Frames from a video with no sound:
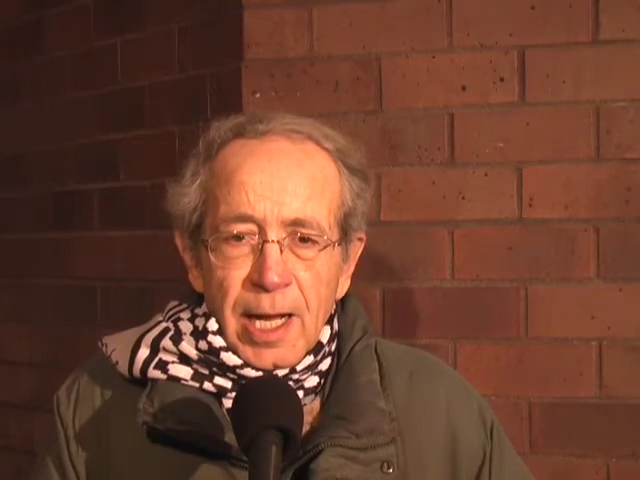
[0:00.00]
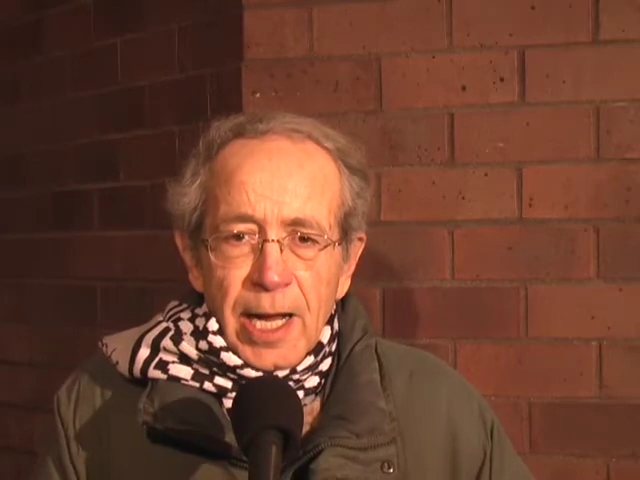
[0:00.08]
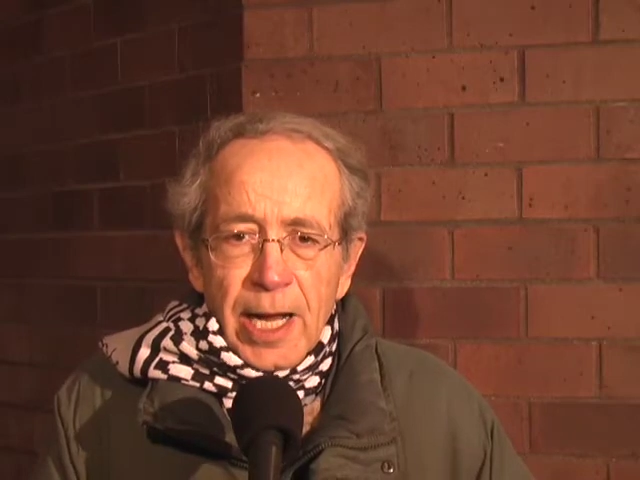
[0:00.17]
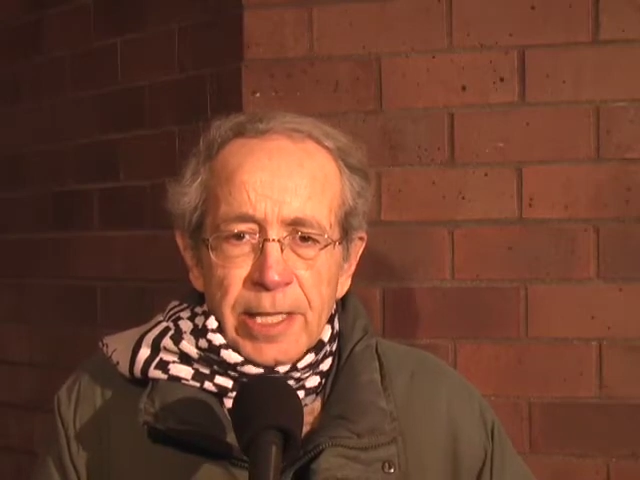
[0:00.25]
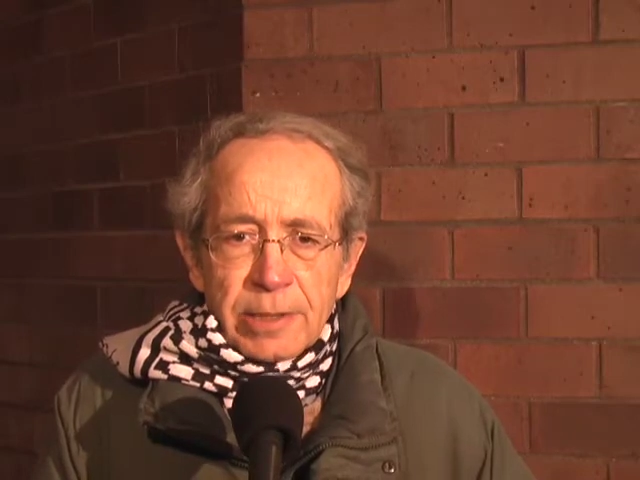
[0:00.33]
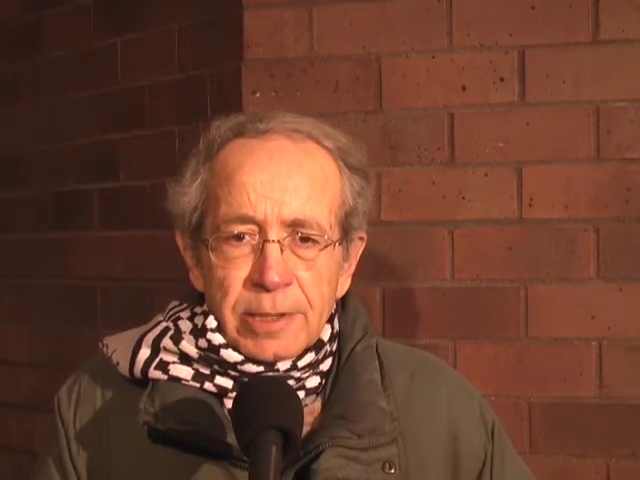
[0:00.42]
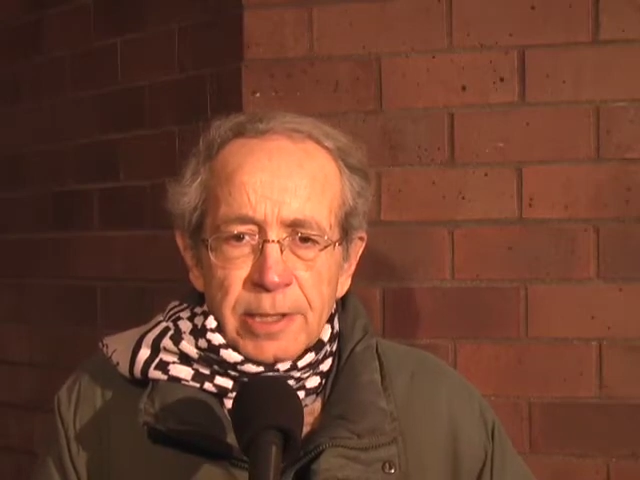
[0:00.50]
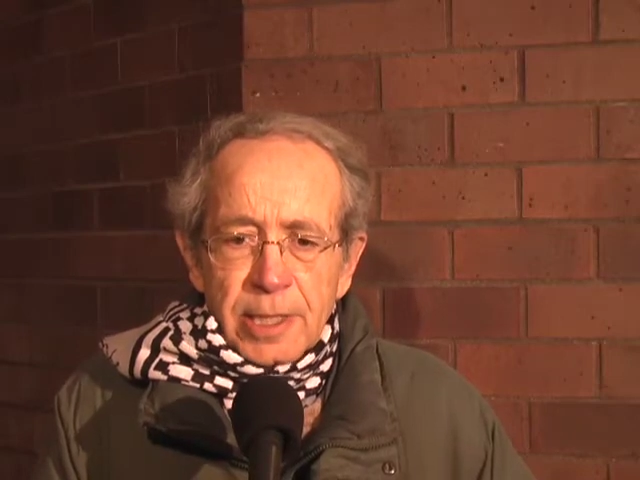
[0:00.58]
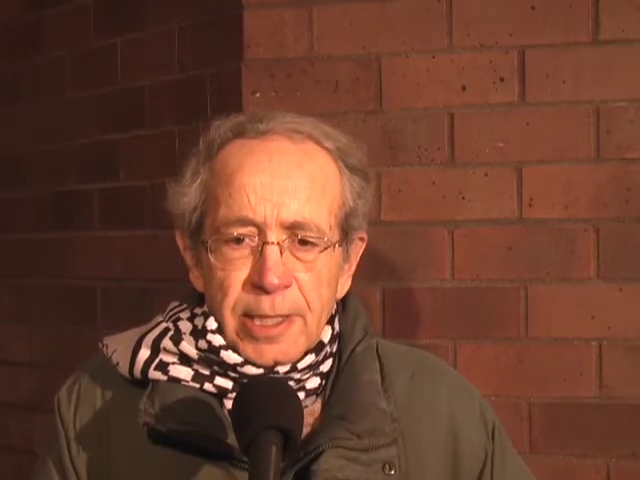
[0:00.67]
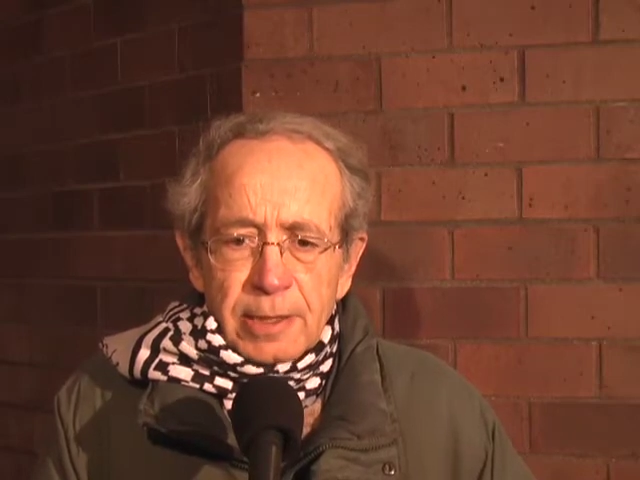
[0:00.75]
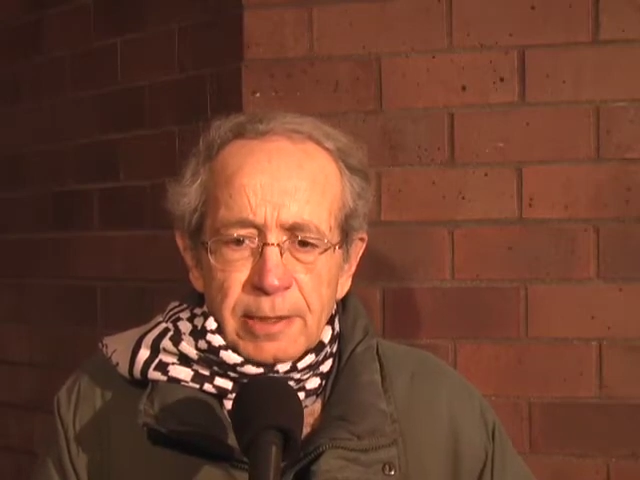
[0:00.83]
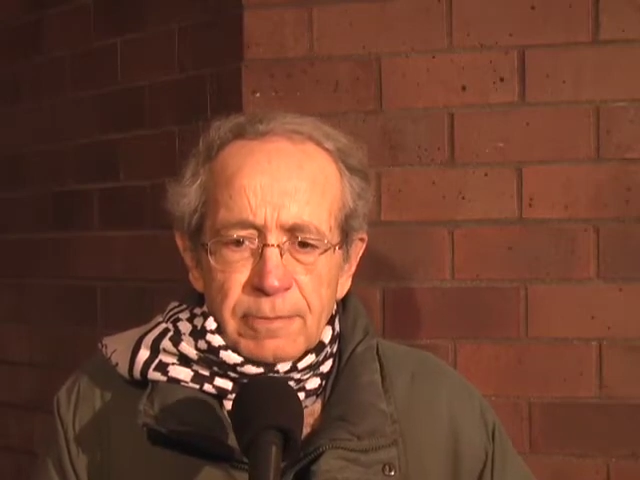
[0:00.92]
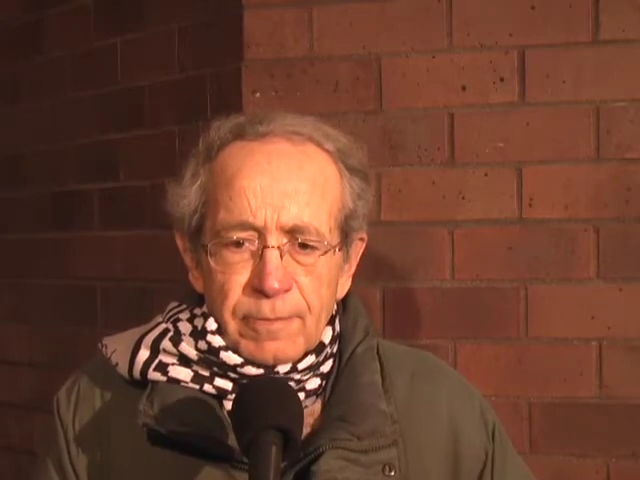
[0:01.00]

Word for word: and it